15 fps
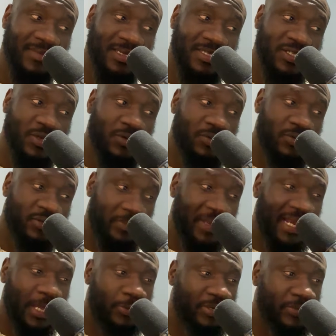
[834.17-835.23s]
so the
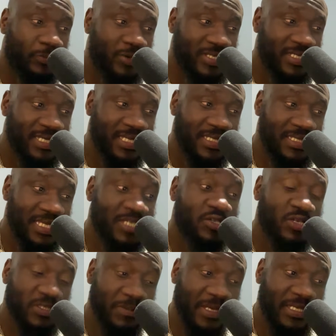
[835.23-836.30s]
Malawian president has
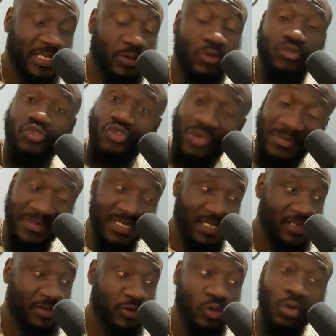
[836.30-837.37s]
suspended all
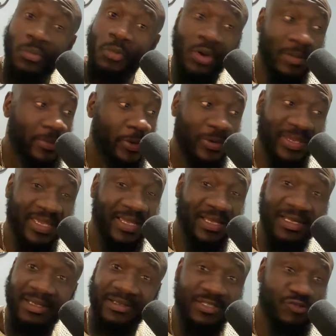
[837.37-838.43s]
trips. No more
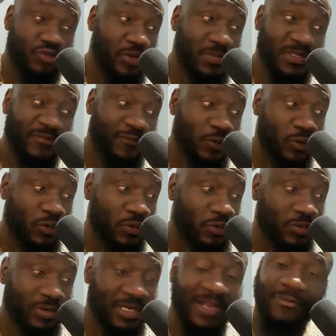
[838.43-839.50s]
America trips
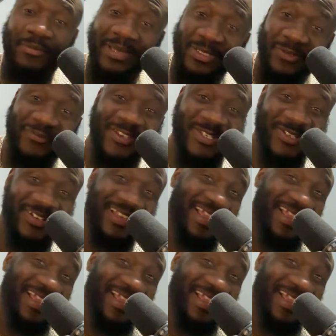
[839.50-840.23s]
for government officials.